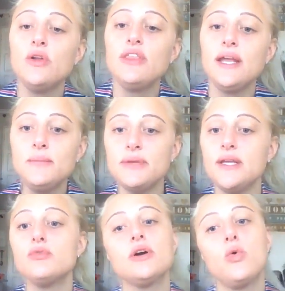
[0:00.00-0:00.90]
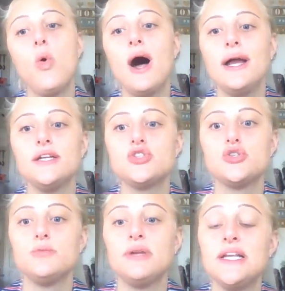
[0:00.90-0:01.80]
then be required
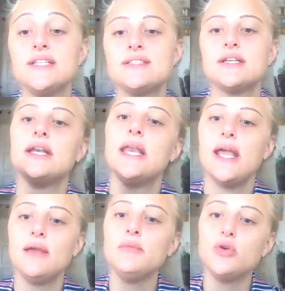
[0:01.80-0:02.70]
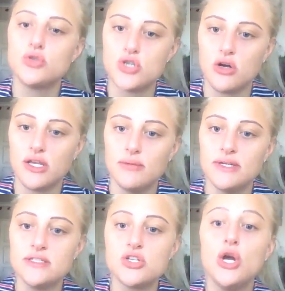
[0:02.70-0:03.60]
to please name your
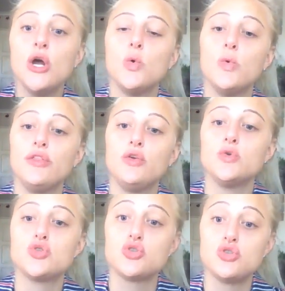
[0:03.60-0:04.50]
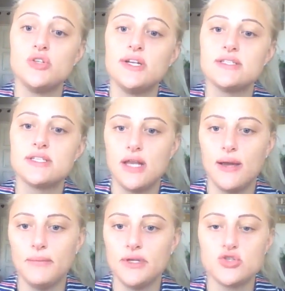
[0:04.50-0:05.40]
document with your student
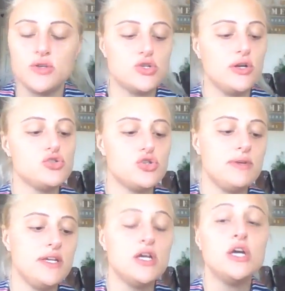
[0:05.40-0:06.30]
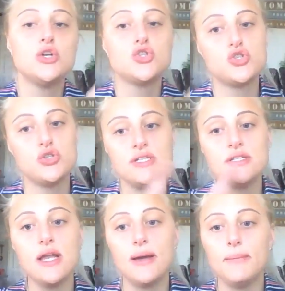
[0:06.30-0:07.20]
number. So it's going to be student
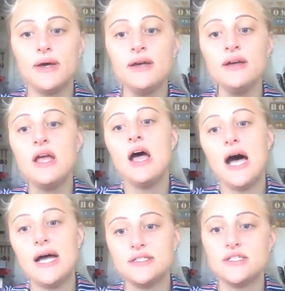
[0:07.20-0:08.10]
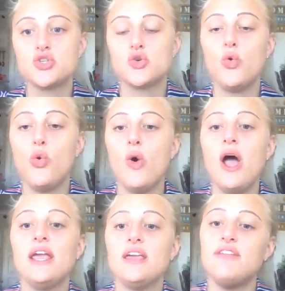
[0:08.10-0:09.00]
number underscore
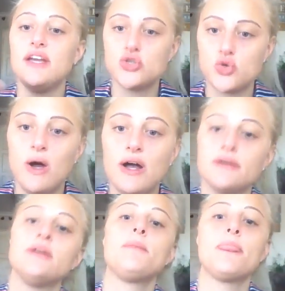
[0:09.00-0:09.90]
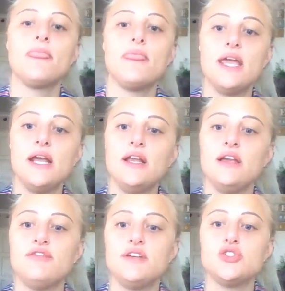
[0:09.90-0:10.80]
event 1. Then
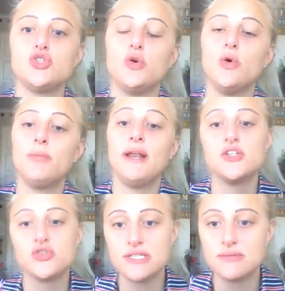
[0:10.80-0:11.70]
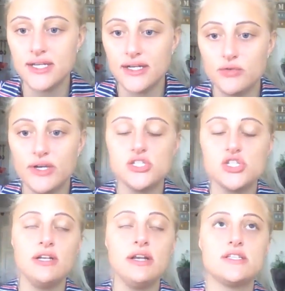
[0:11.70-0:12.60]
if it's your plagiarism
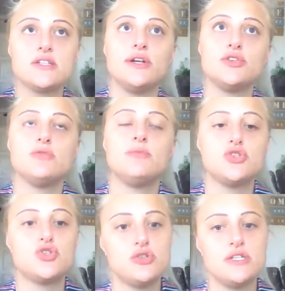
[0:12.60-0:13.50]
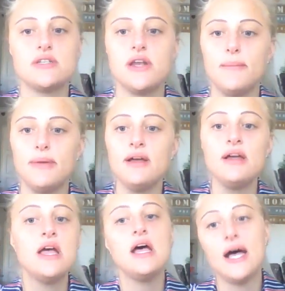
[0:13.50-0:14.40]
declaration, it's going to be student number
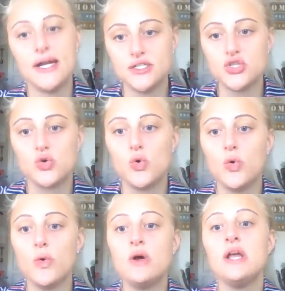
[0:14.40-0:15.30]
underscore